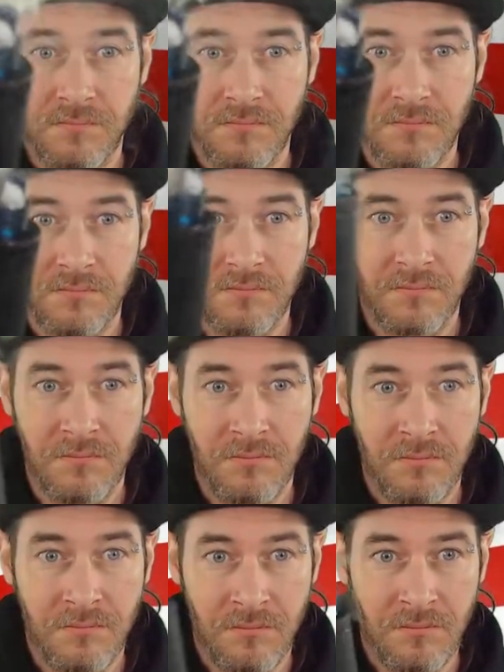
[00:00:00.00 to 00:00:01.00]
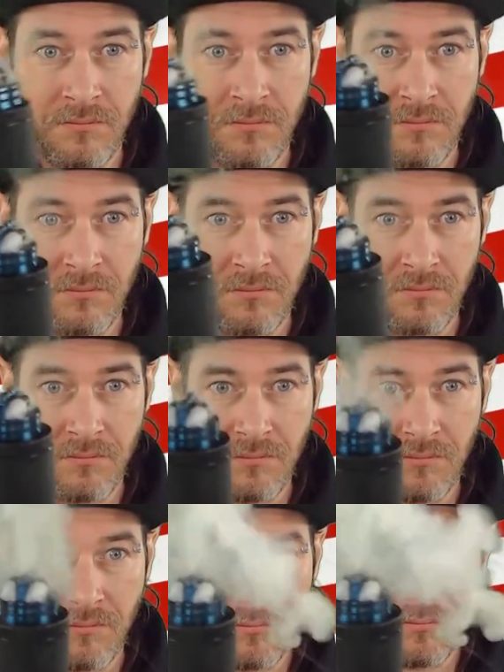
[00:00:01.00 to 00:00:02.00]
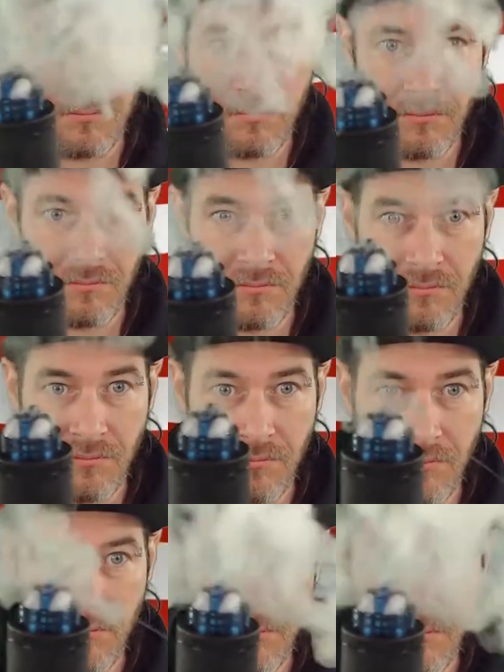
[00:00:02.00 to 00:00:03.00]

Nobody speaks.